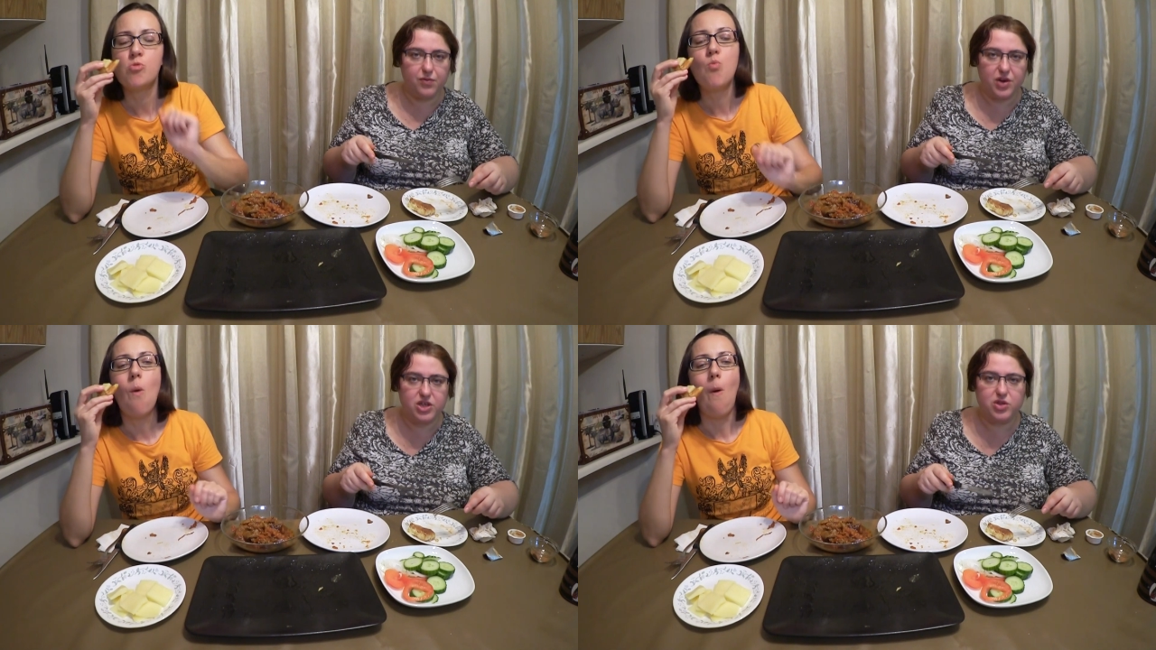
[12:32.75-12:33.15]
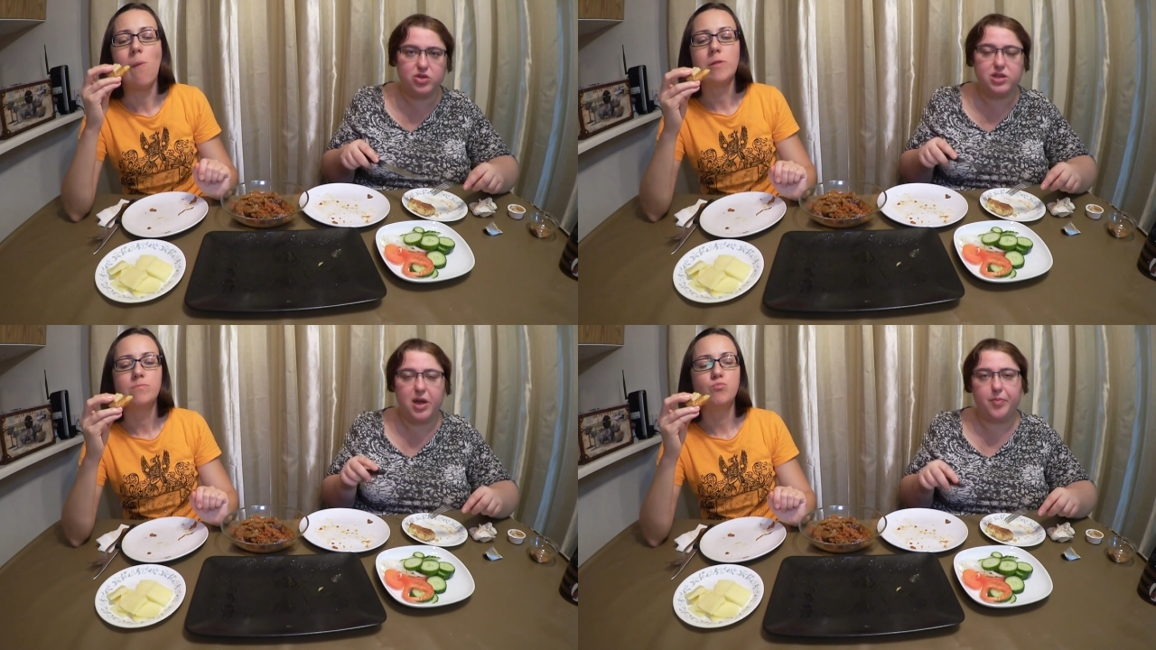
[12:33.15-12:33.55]
Speaker 1: French
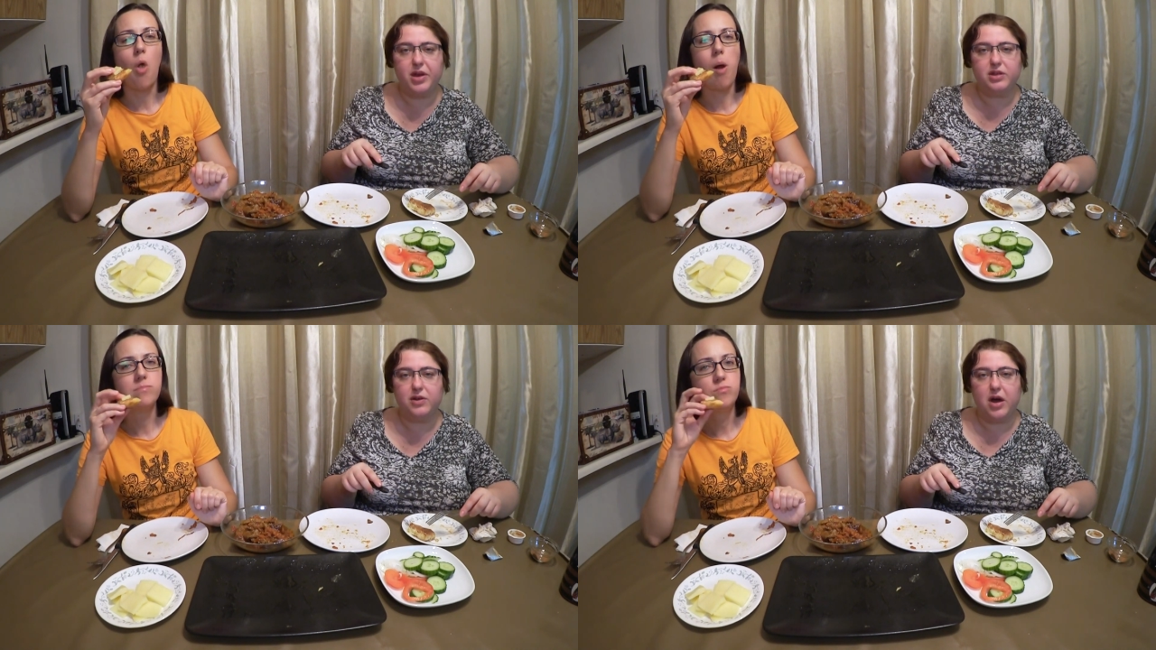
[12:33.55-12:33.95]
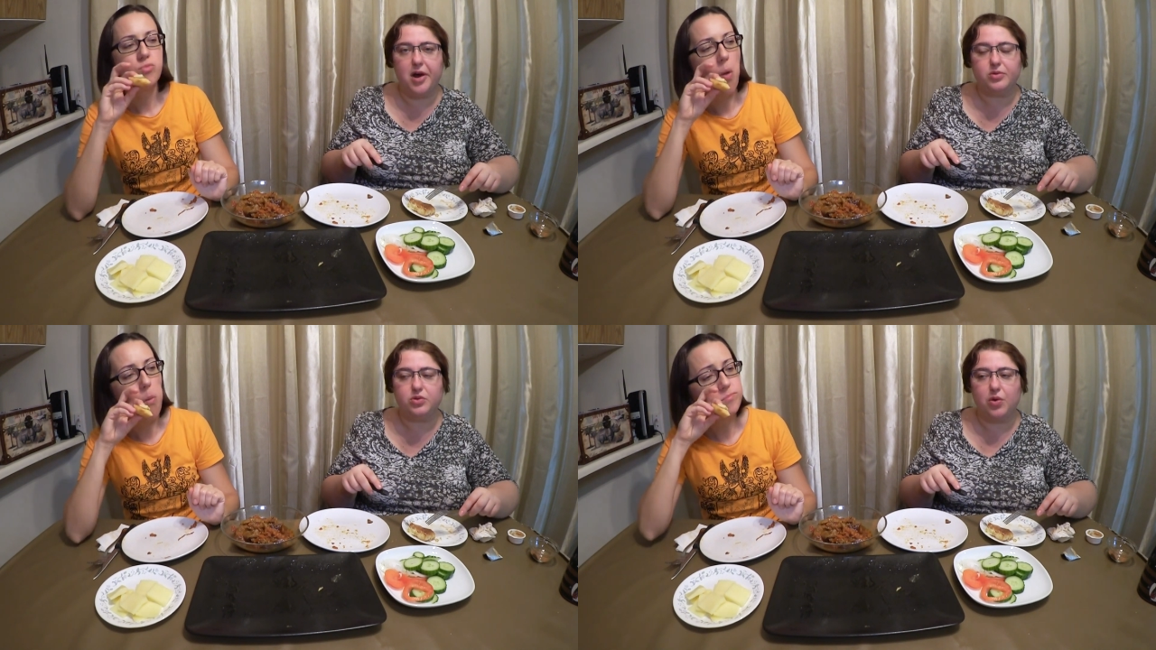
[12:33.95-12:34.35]
toast I made
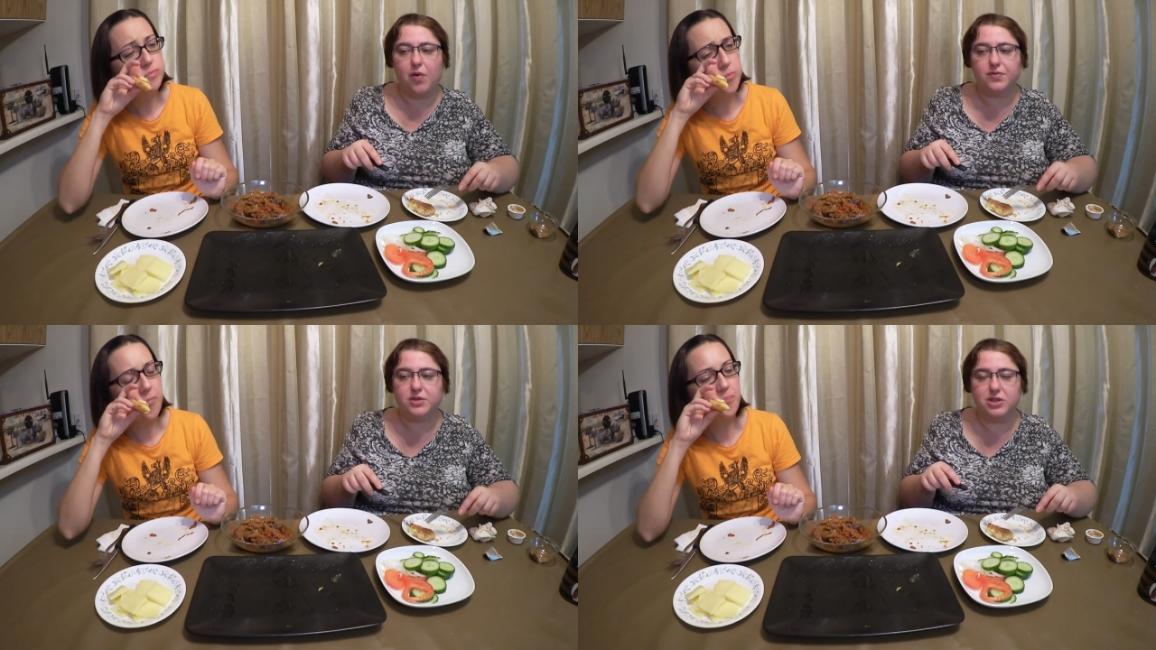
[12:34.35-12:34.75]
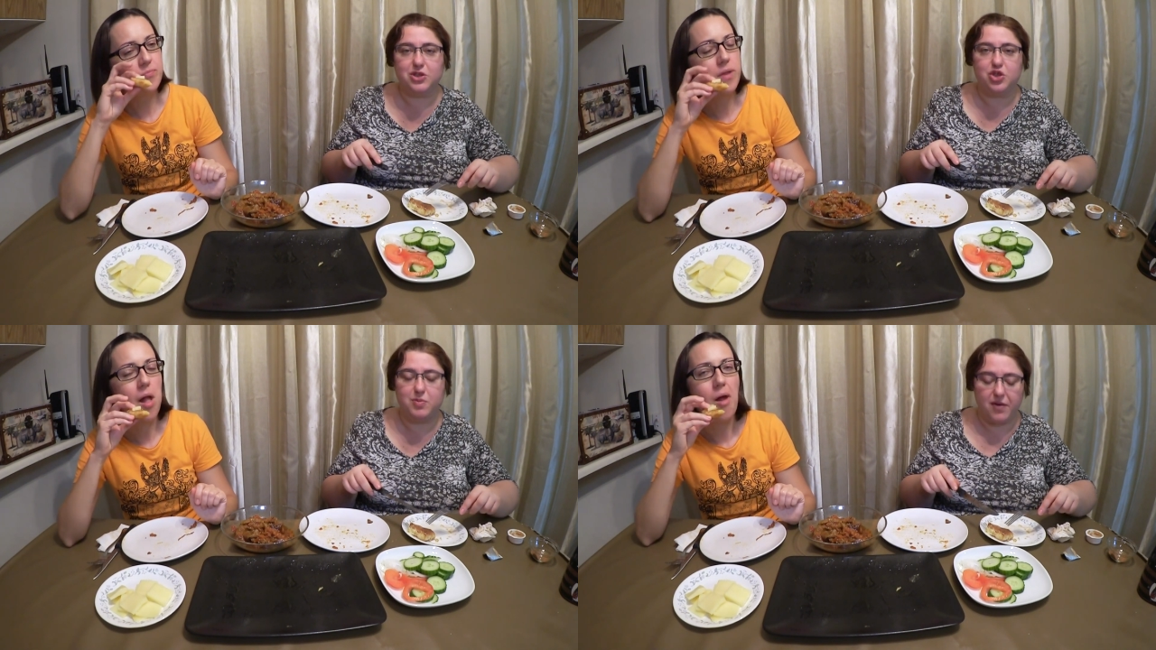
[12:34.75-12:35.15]
out of
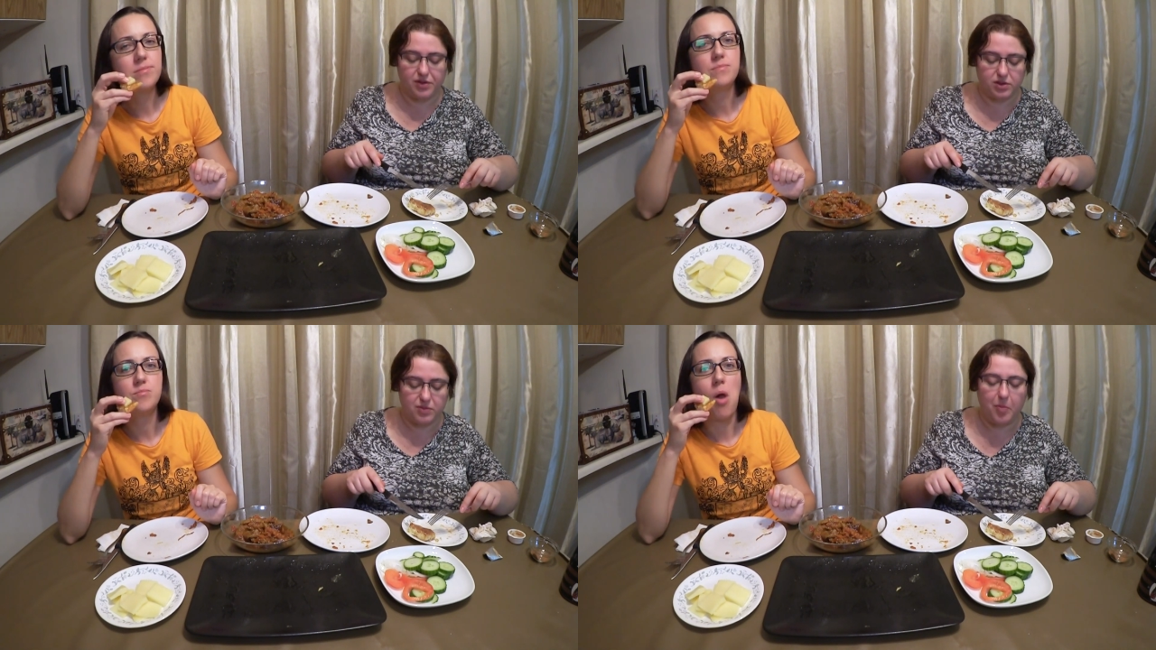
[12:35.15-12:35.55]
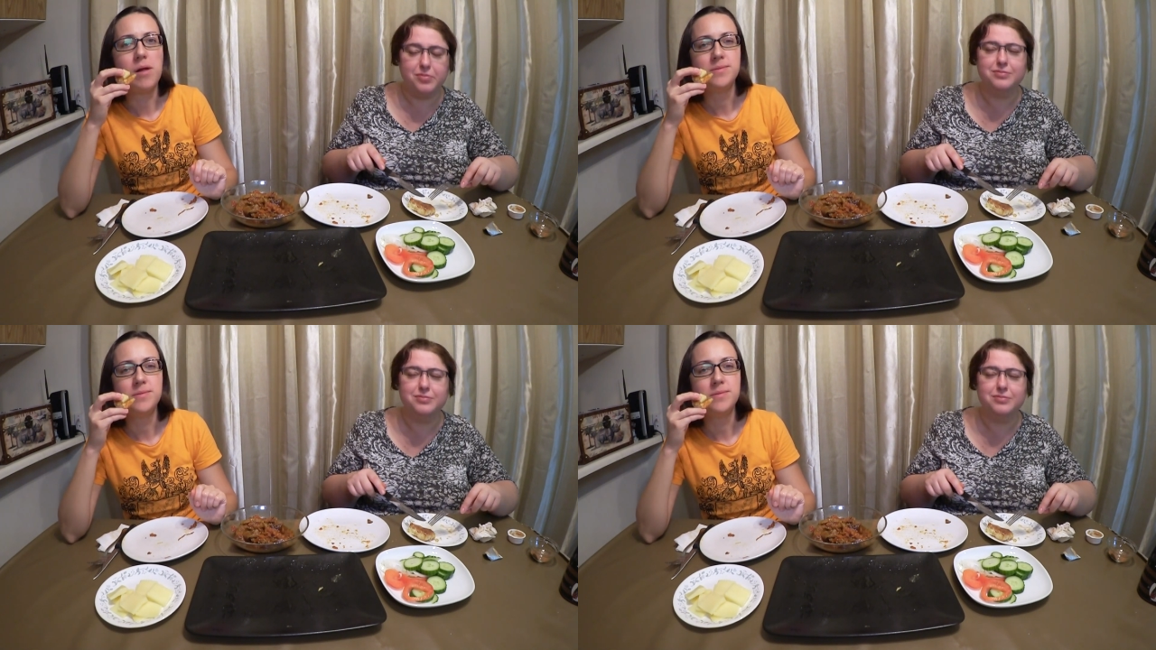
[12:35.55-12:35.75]
English muffins.